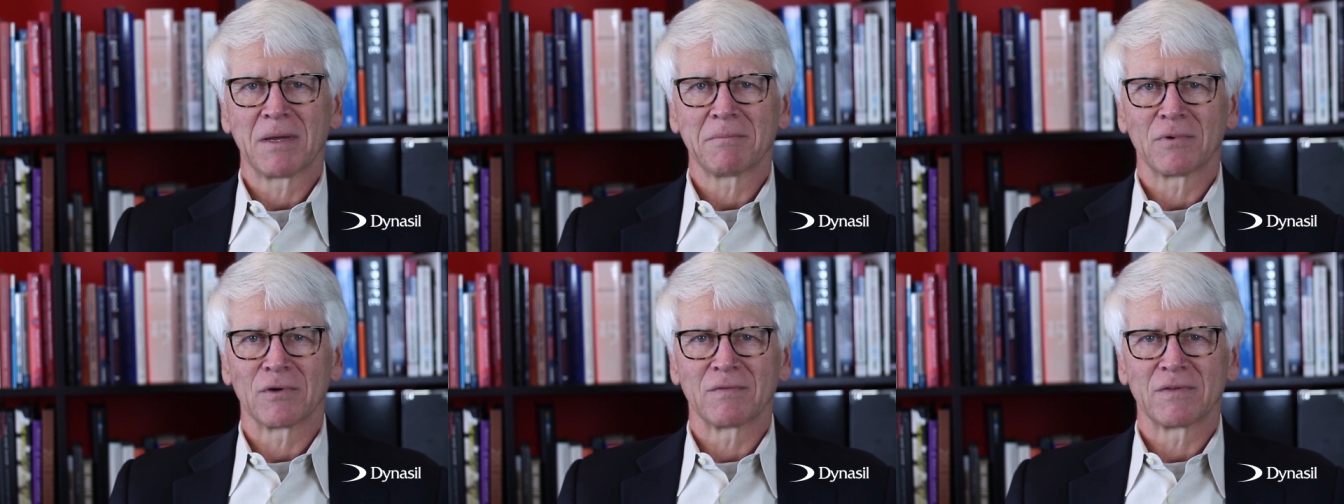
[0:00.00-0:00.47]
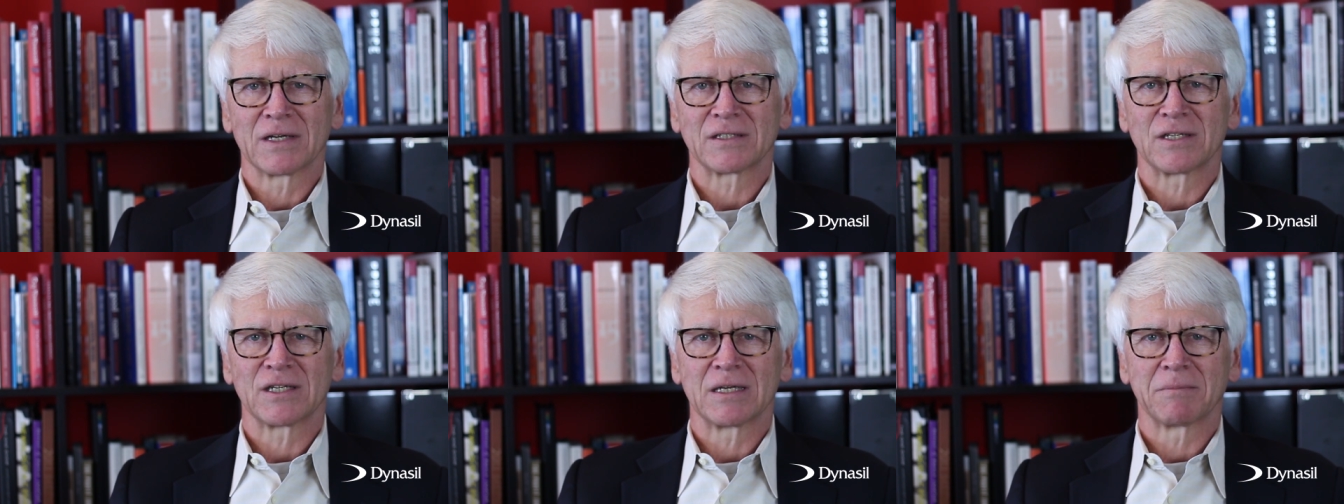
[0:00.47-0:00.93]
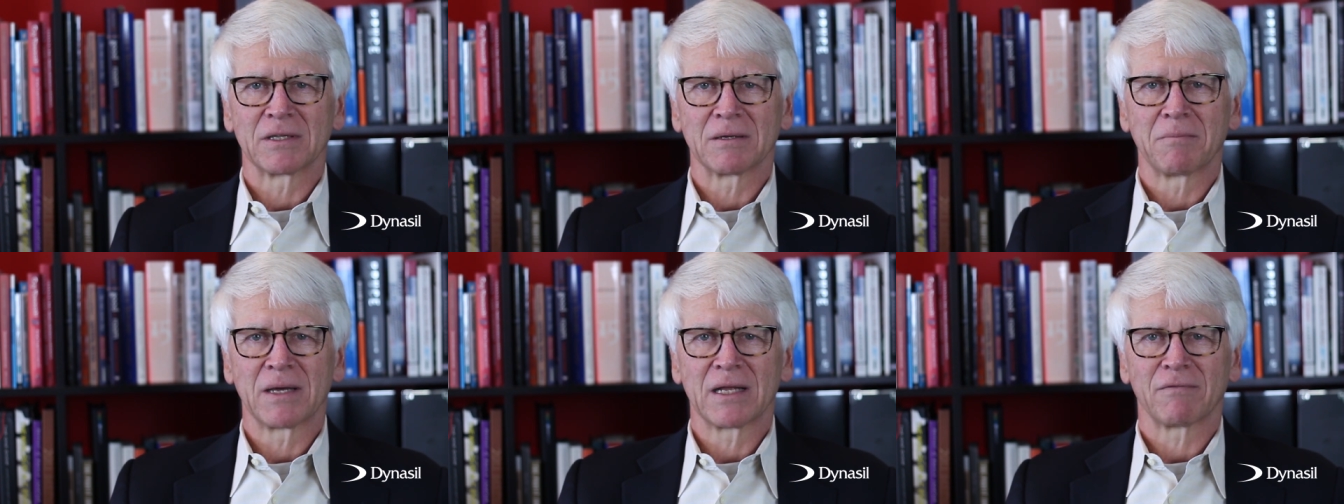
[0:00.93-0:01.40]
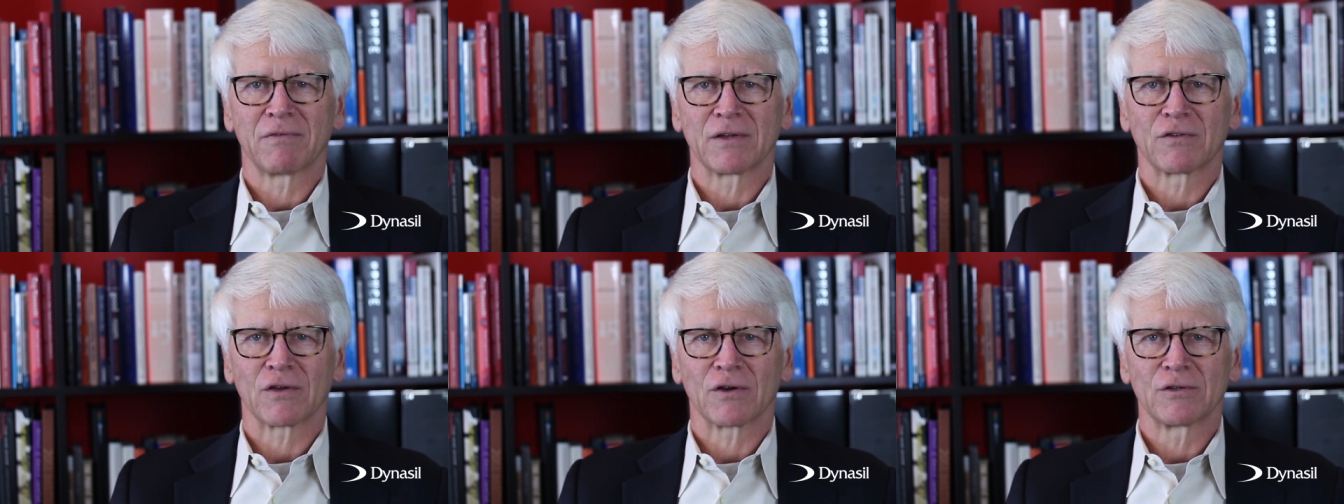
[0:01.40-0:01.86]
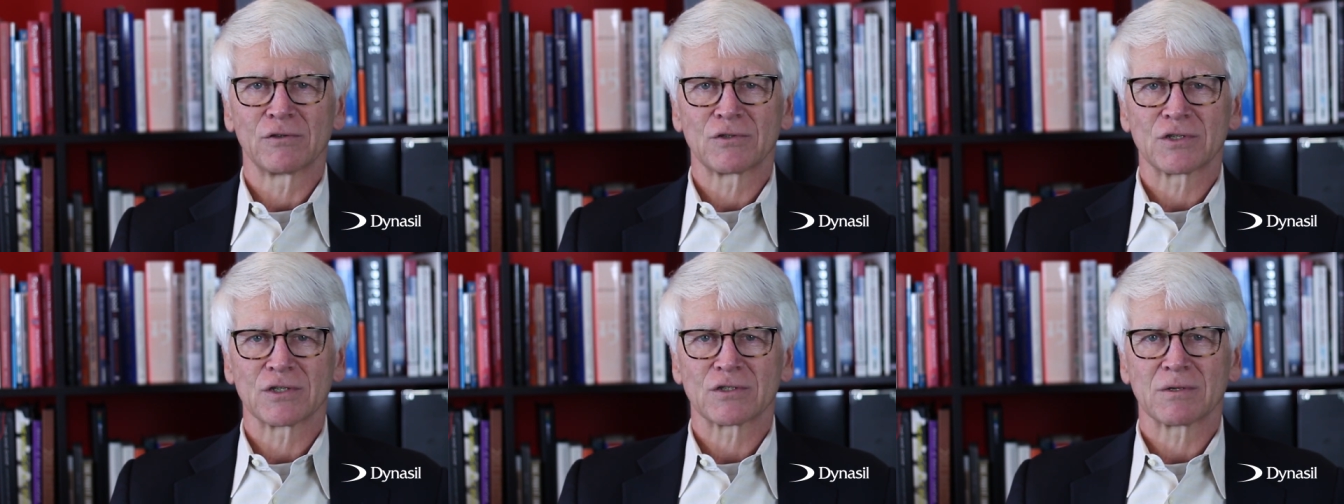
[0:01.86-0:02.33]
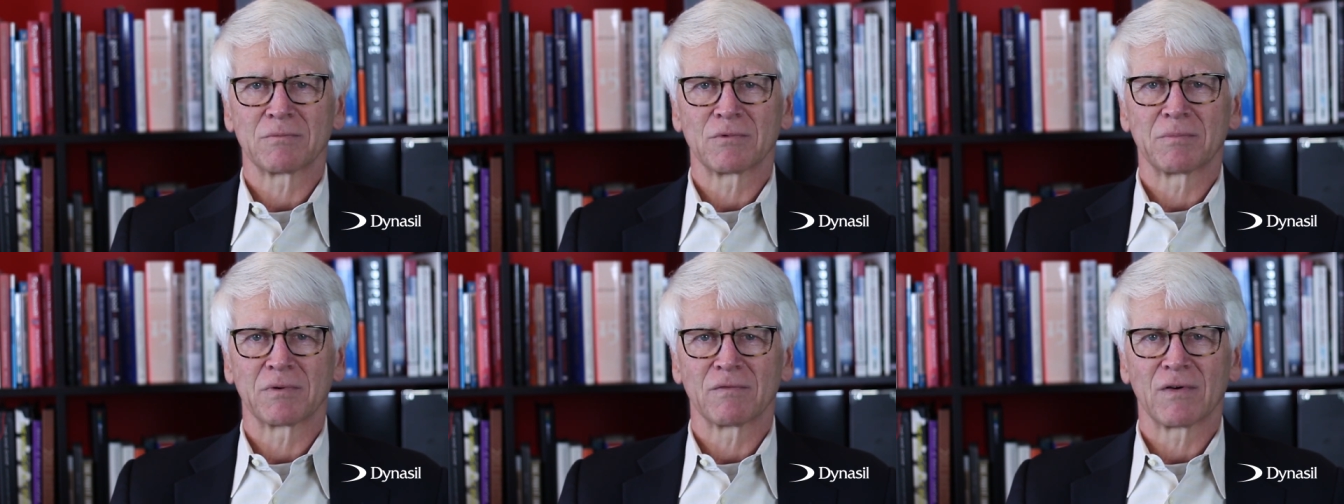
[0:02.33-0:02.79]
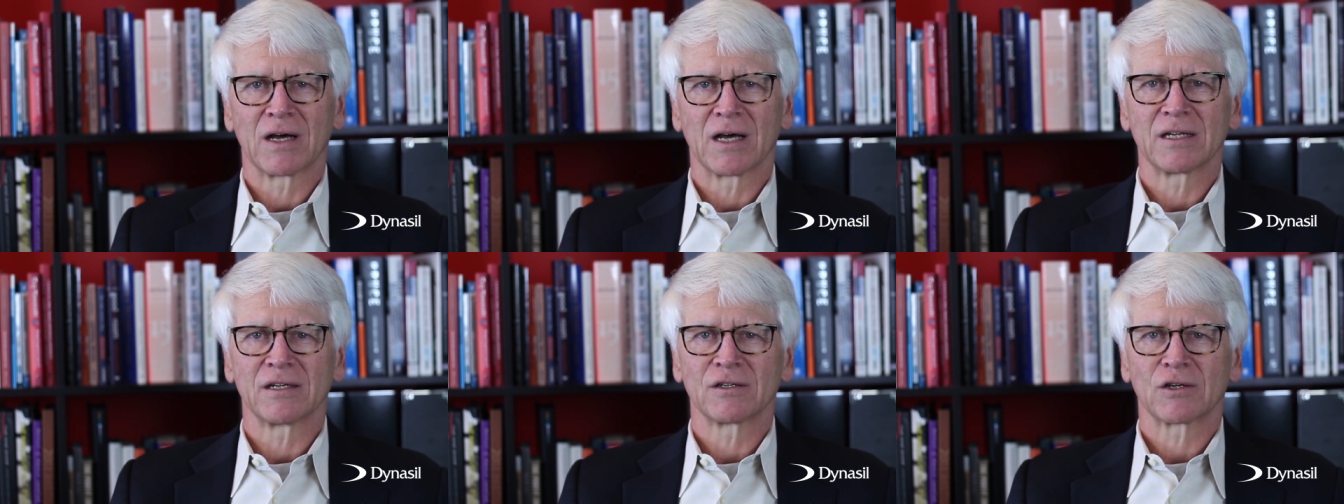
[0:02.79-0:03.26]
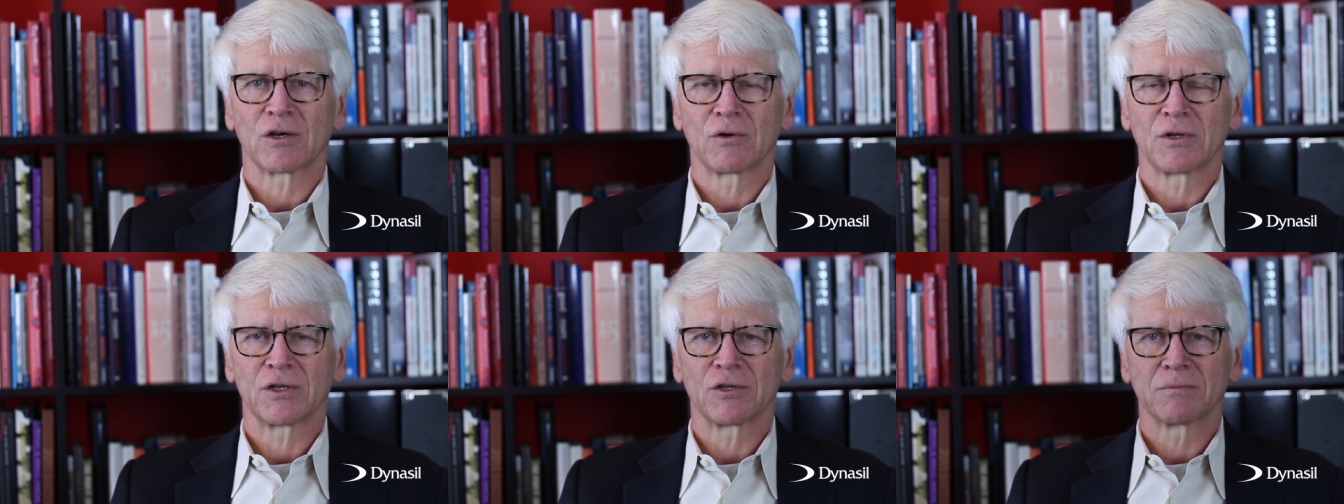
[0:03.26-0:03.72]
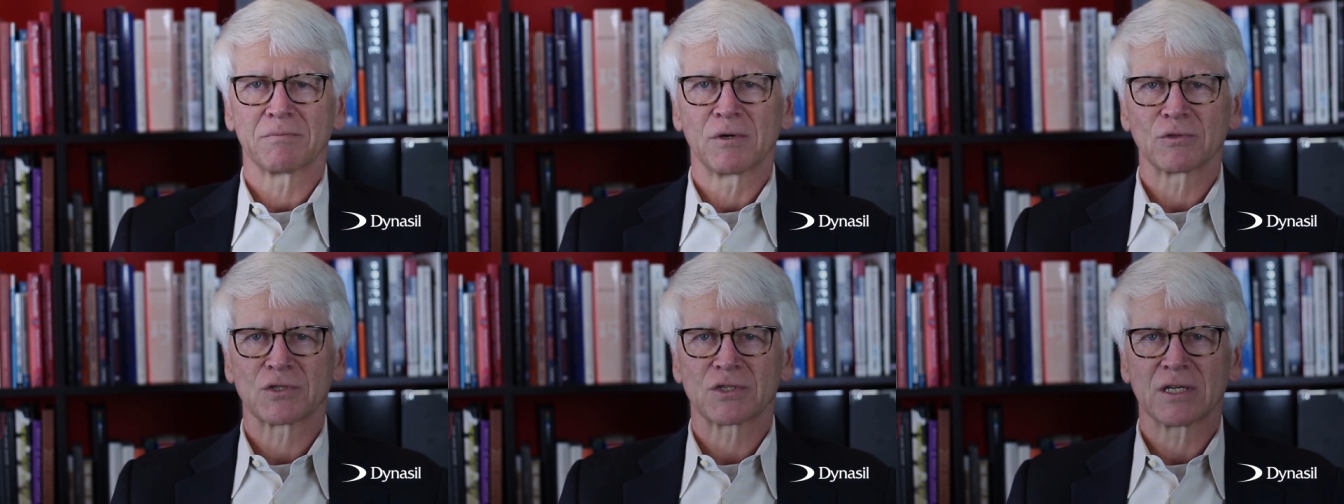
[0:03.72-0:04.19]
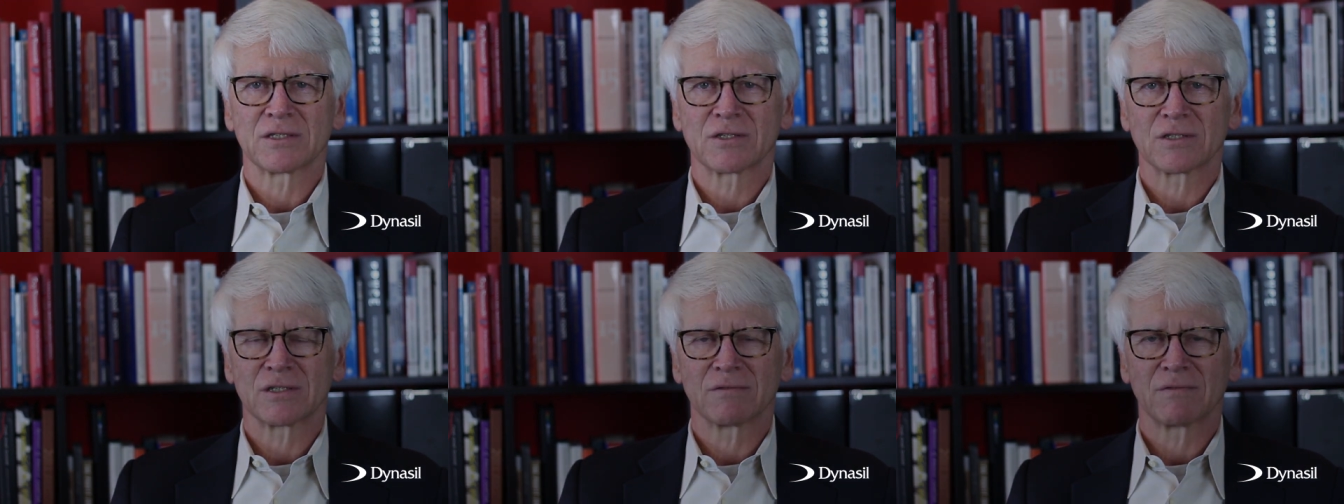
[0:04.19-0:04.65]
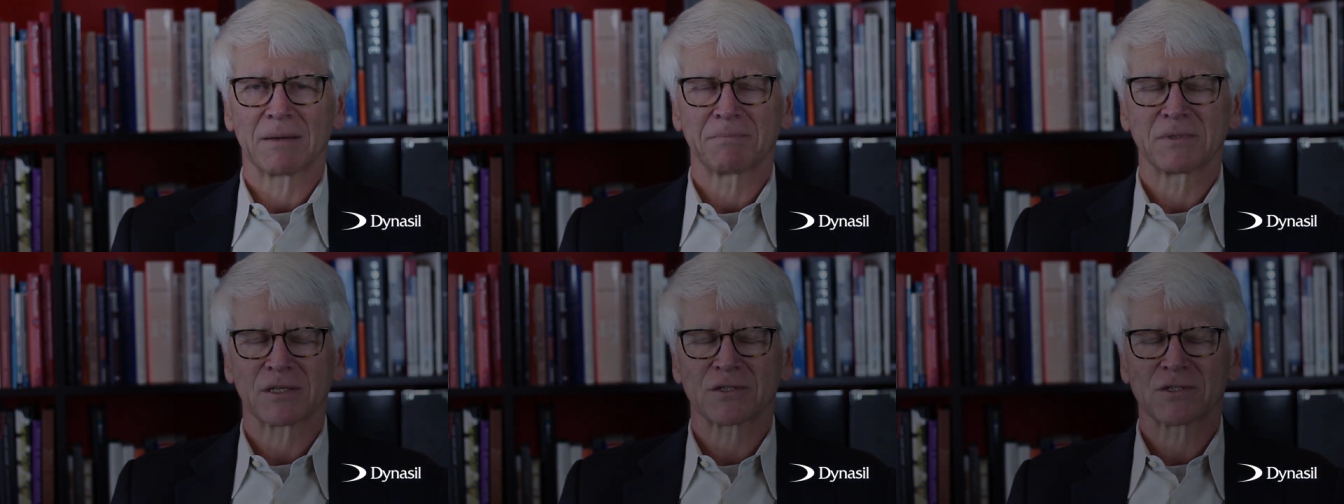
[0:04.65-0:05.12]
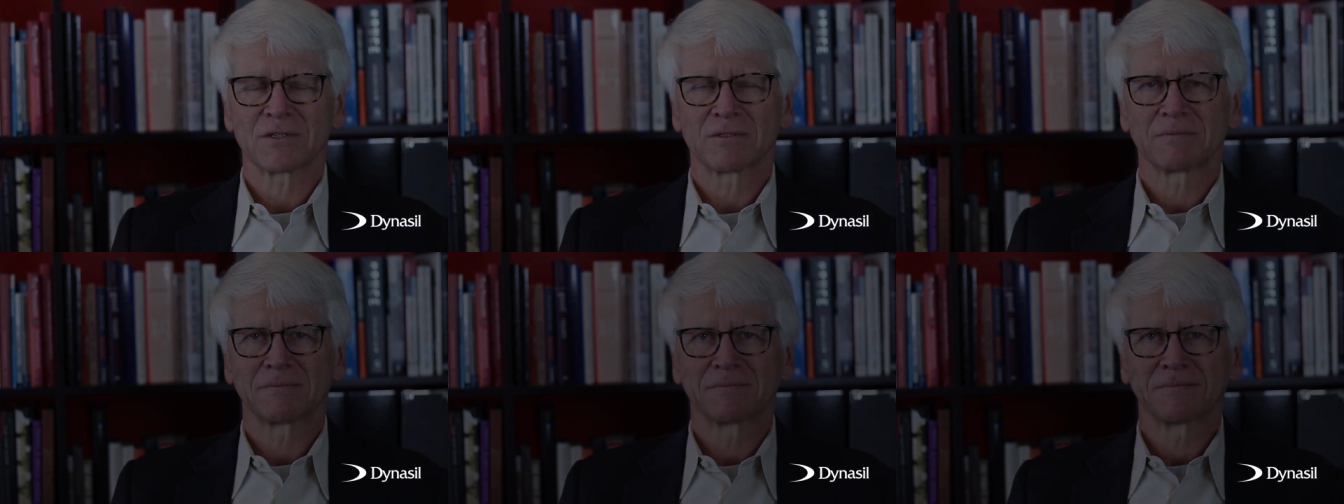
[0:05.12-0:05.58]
member of that team on the benefits our new system will provide in coating your most sensitive optics.